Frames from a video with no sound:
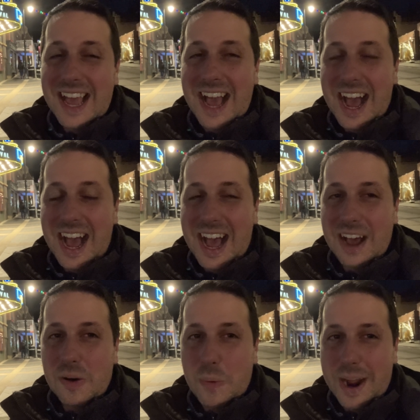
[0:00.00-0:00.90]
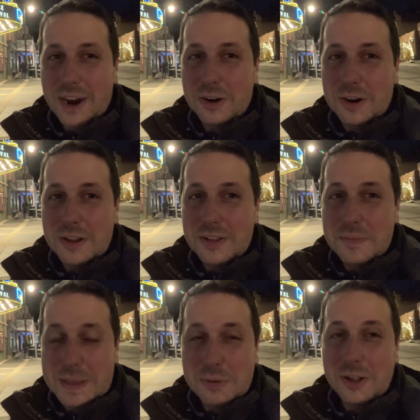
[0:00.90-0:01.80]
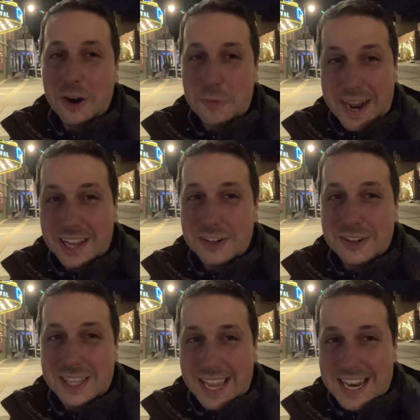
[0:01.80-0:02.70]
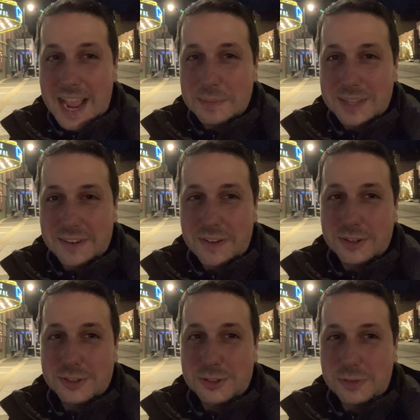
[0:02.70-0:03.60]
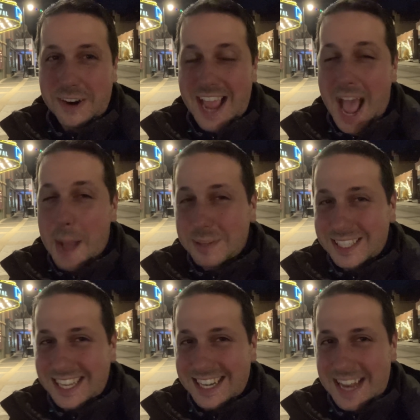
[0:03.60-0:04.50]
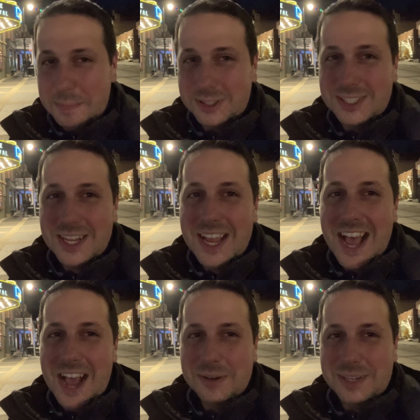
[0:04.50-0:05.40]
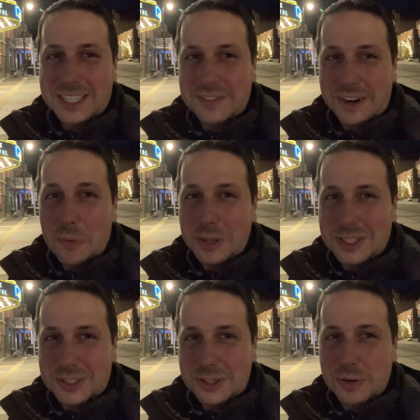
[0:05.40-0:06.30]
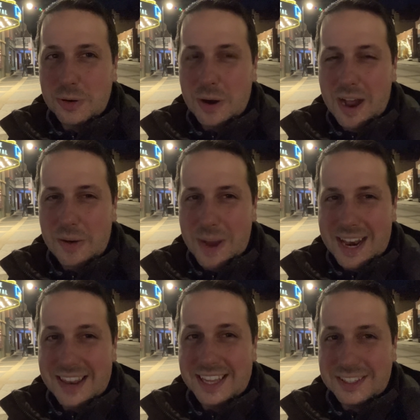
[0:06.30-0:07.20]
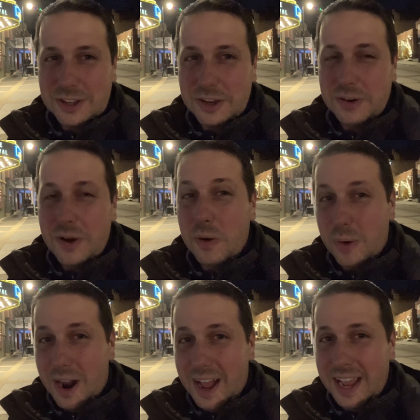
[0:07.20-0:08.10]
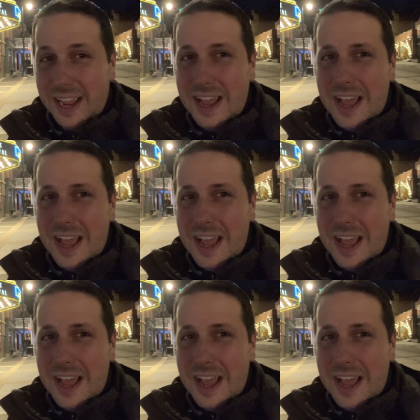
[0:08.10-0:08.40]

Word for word: uh, where people are regularly kidnapped and follows two very hapless kidnappers uh, who need to figure out what to do uh, when things go awry.